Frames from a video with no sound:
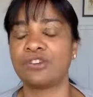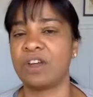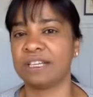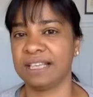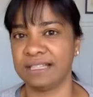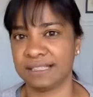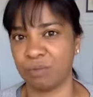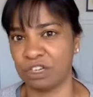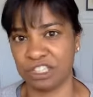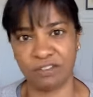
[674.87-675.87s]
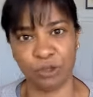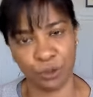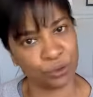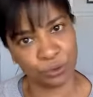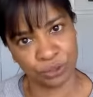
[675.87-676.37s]
trying to get someone to give
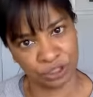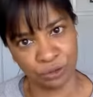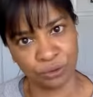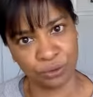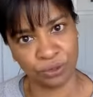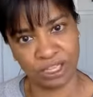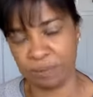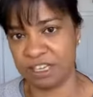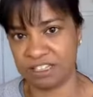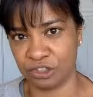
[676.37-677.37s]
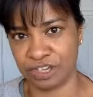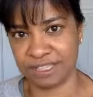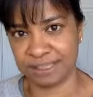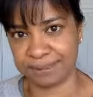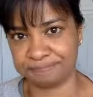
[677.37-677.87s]
you your email
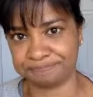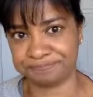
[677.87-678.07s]
address.